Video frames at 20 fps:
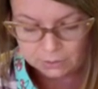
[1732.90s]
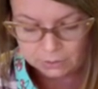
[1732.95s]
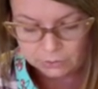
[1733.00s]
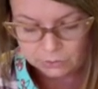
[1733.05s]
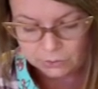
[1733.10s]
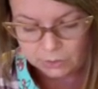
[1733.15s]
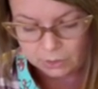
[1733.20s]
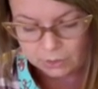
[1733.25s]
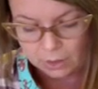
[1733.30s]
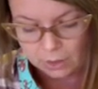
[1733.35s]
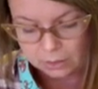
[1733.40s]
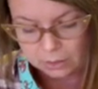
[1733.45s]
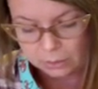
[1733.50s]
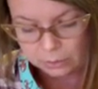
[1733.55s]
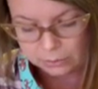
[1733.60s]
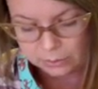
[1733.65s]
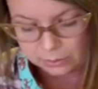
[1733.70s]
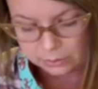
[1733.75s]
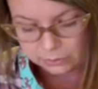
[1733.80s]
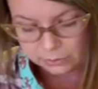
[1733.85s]
Sadako
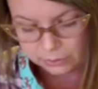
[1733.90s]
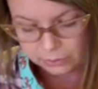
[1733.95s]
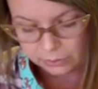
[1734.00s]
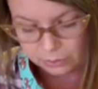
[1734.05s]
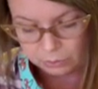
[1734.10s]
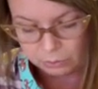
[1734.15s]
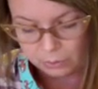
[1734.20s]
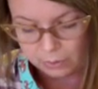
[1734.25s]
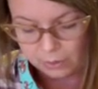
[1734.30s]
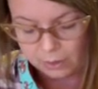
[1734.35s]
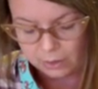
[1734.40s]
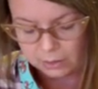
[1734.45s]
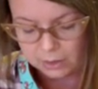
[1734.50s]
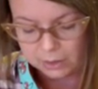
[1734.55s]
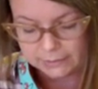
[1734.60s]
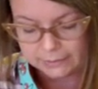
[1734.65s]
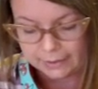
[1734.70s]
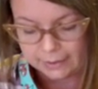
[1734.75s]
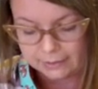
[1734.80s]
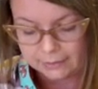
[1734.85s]
turned to the wall
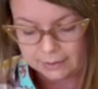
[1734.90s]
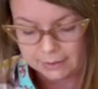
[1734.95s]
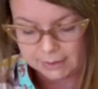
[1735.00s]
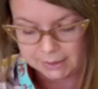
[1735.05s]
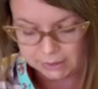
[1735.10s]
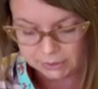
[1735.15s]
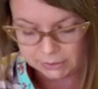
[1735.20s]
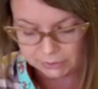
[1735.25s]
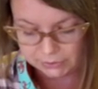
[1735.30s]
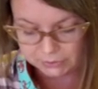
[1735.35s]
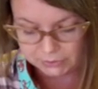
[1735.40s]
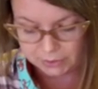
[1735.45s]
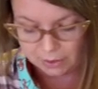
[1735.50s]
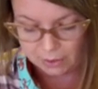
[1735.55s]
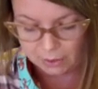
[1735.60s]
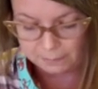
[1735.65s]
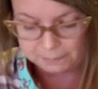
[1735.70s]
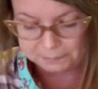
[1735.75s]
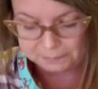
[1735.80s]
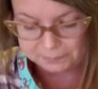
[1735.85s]
and let the tears
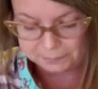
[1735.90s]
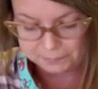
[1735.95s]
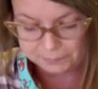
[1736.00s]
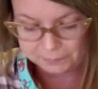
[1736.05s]
come.